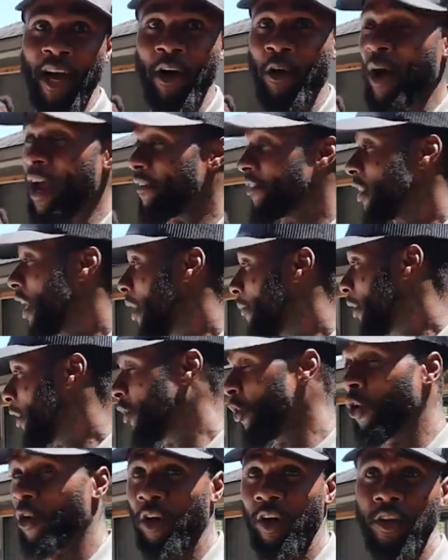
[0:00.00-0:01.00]
I don't have time to
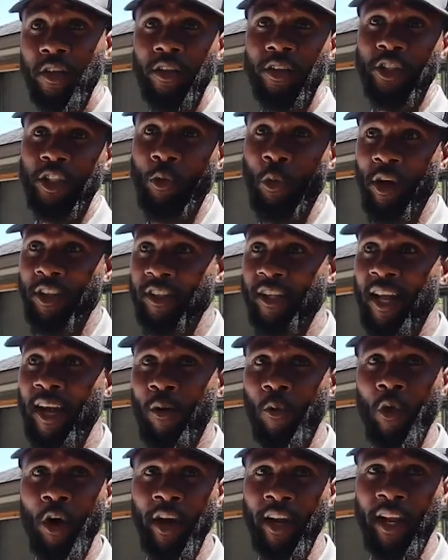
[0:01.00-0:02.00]
do it. She wants it
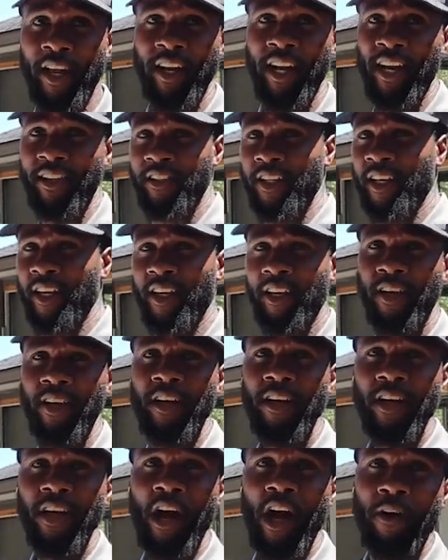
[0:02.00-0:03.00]
at one and that's gonna
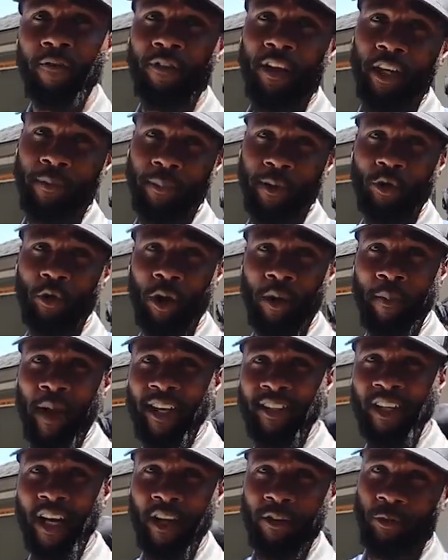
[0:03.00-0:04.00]
conflict between
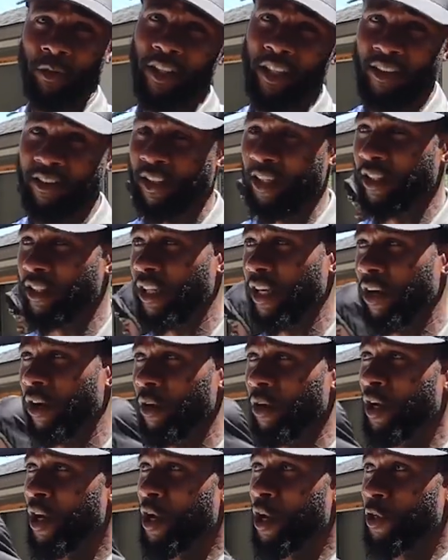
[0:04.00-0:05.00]
my times with this detail.
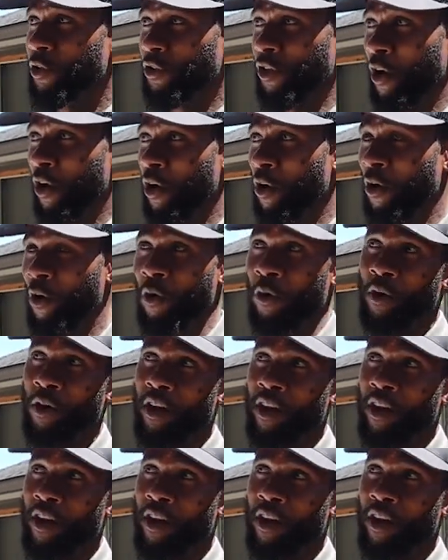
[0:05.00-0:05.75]
So.